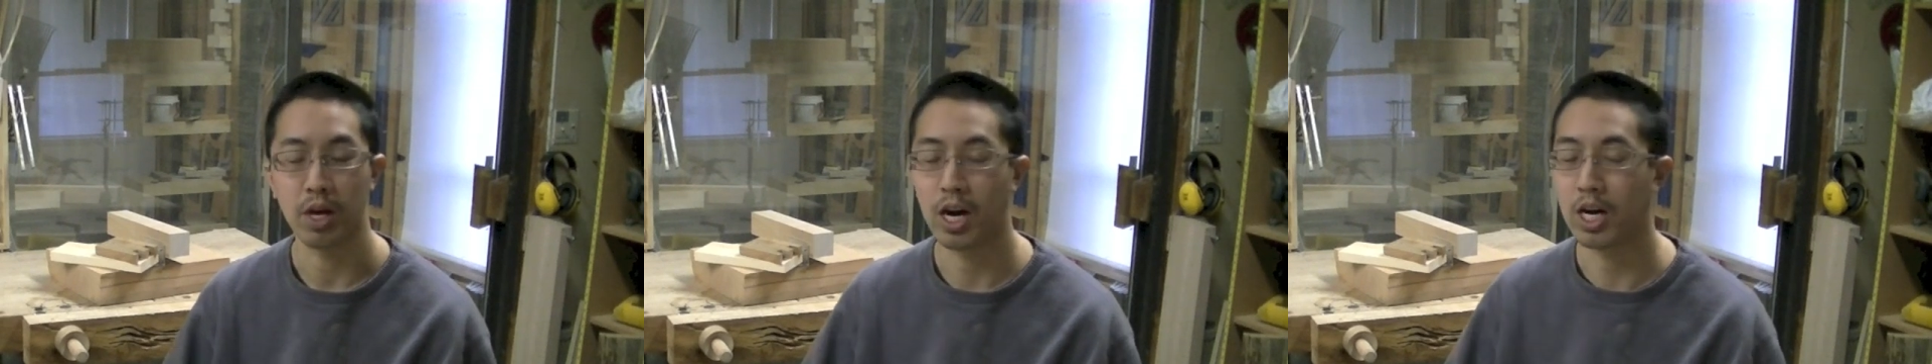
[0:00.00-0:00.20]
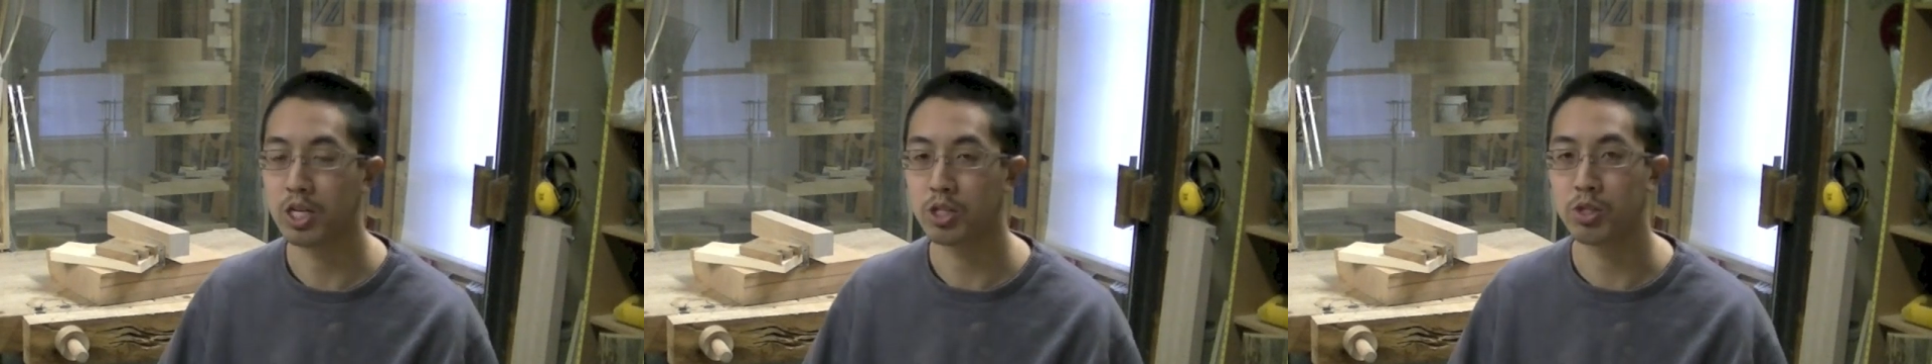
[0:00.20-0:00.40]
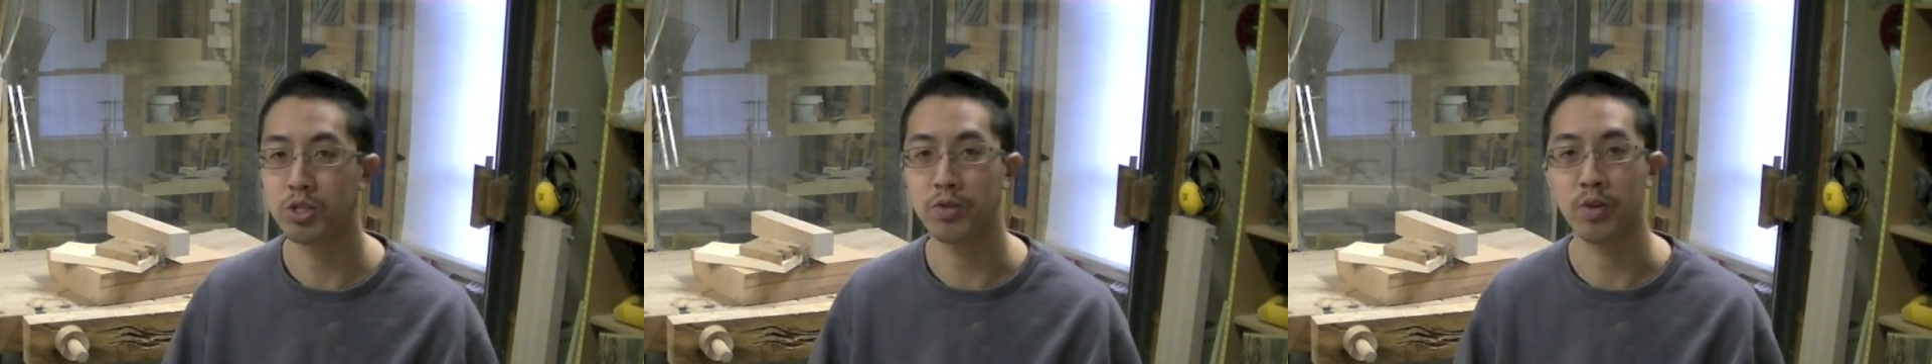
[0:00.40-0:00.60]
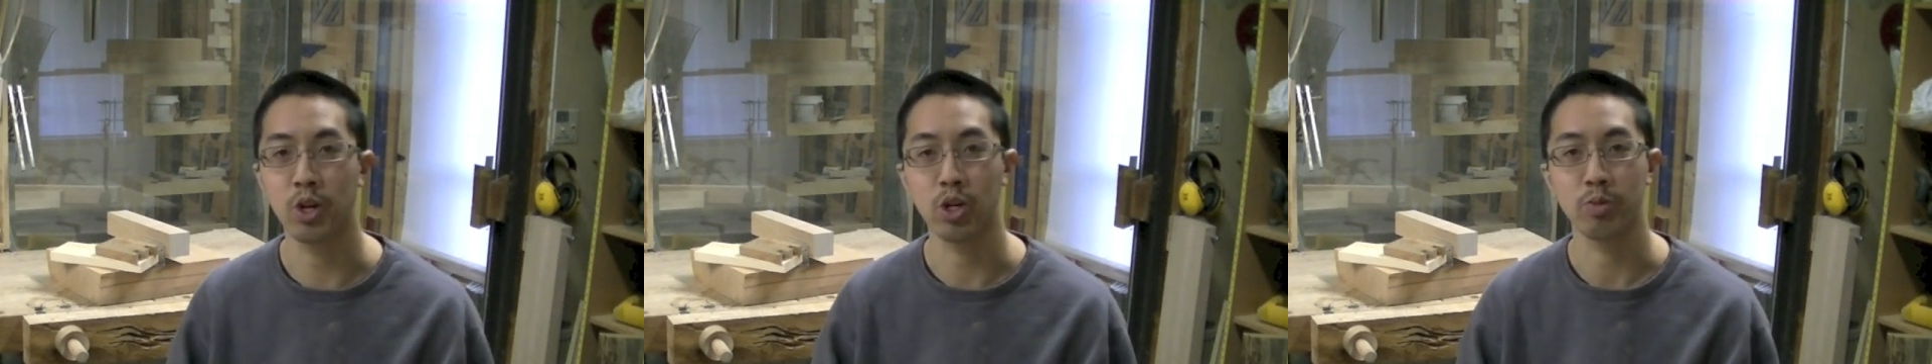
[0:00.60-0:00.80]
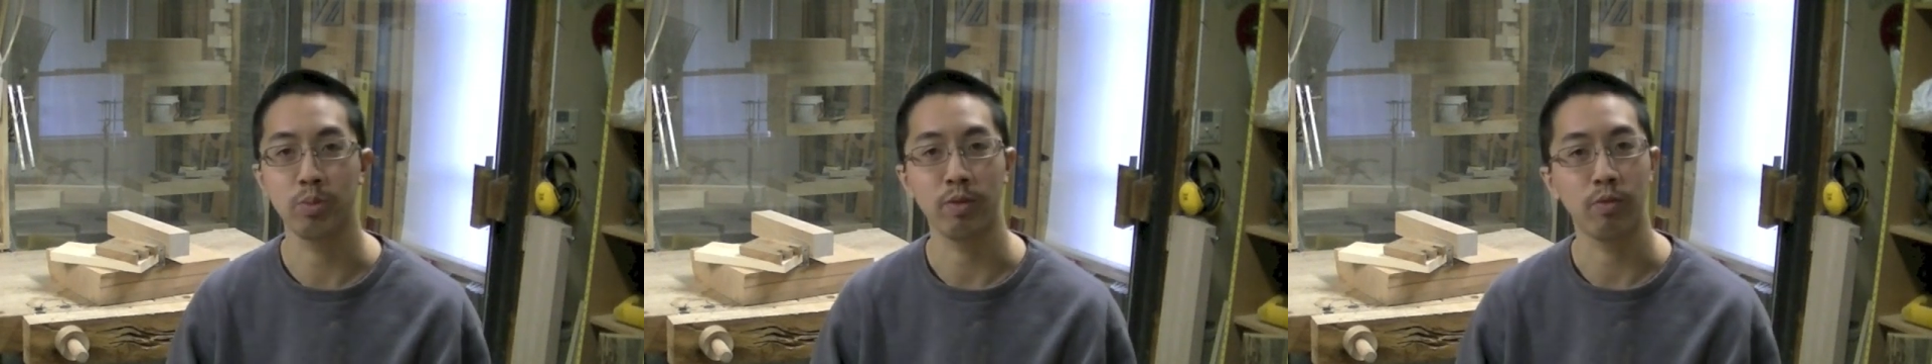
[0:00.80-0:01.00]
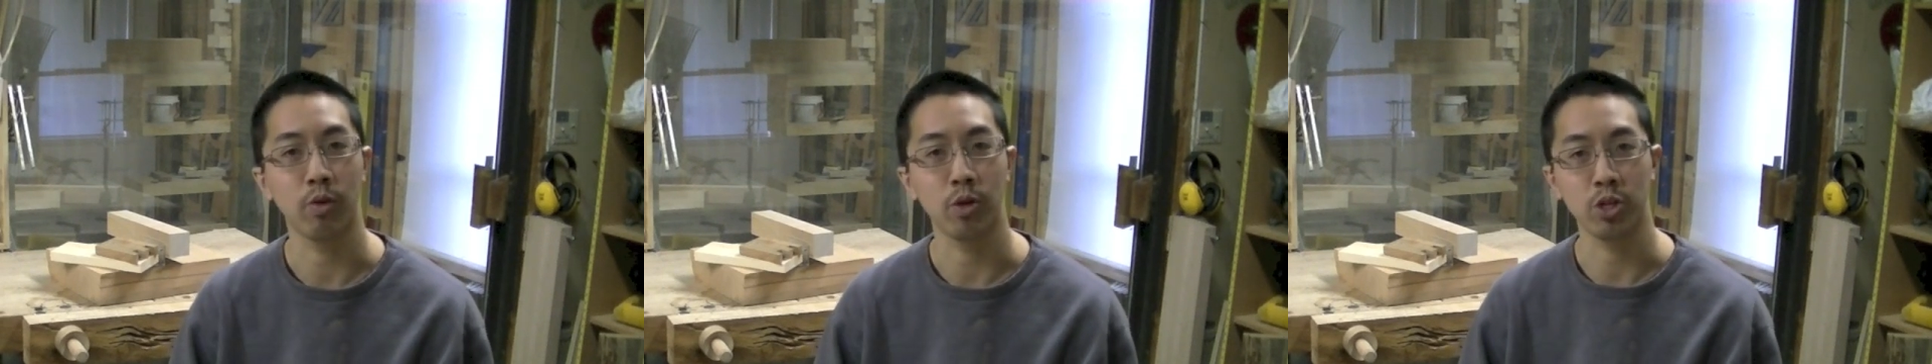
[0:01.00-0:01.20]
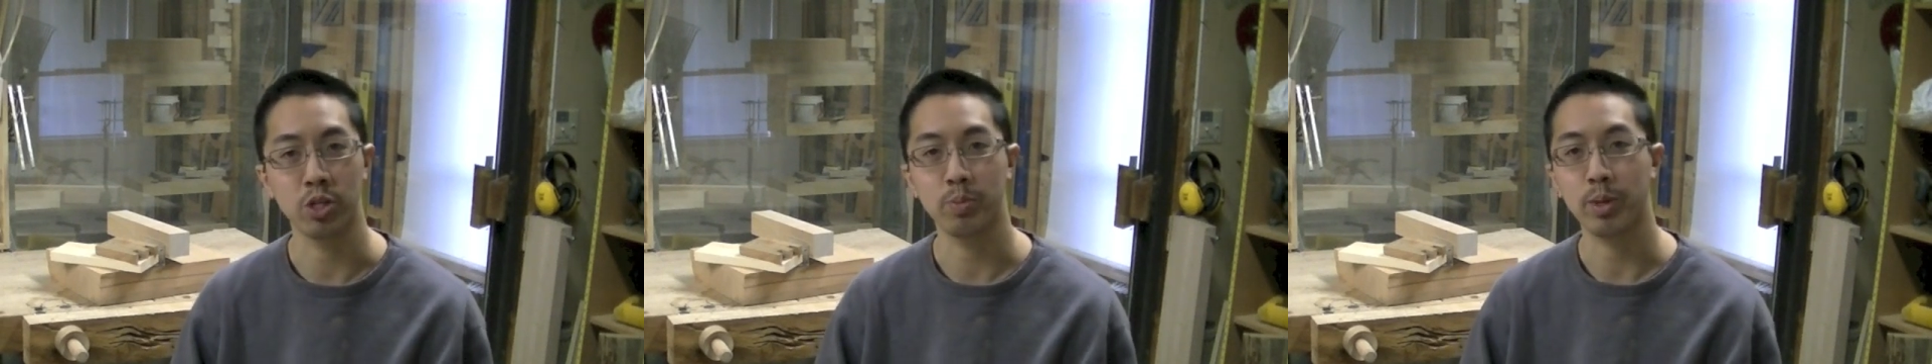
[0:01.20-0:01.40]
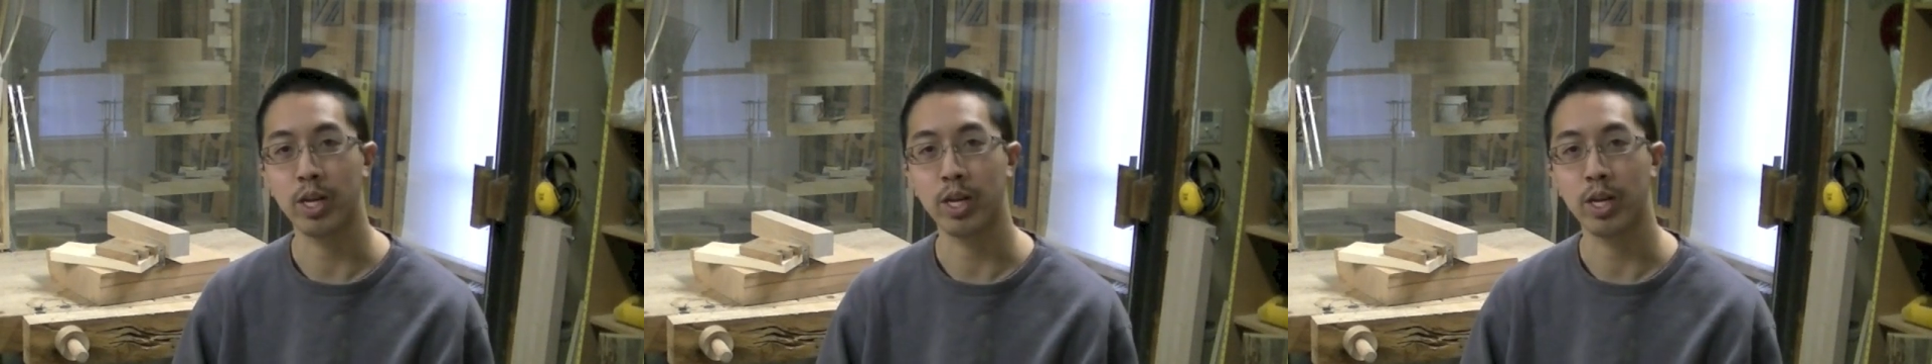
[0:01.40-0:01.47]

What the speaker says: hundreds of years before just